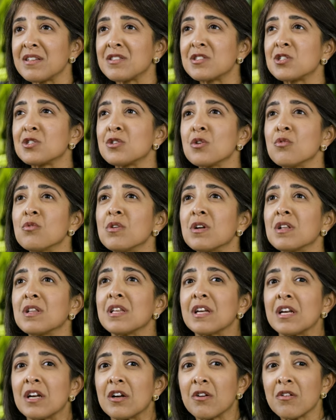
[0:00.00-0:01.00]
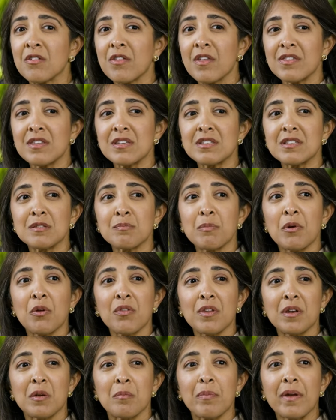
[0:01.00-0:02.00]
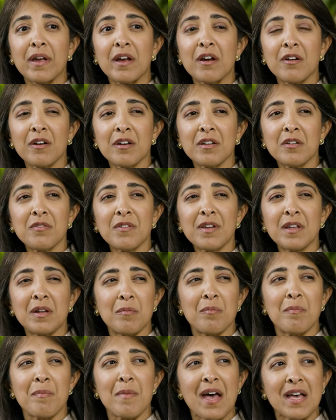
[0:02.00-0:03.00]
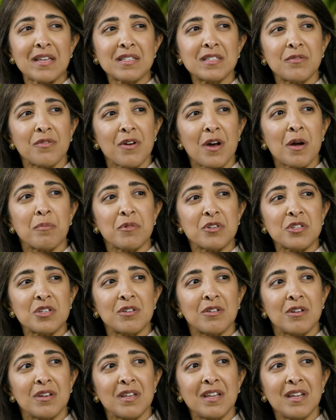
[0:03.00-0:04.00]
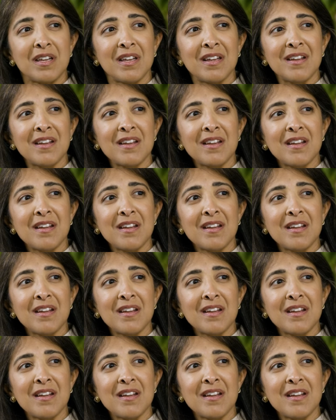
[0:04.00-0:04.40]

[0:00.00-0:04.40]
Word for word: it's so clear that this is both an imperative and a massive opportunity